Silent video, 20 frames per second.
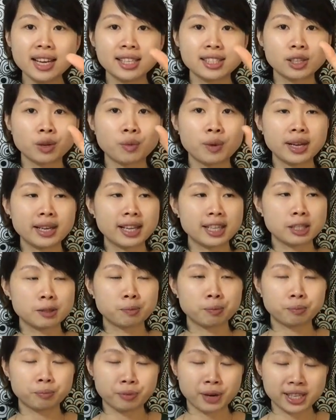is the one that's
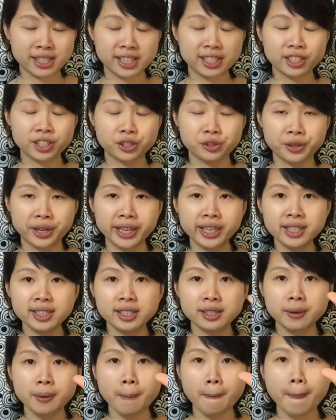pressing the
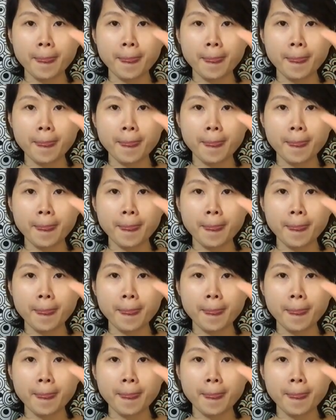strings.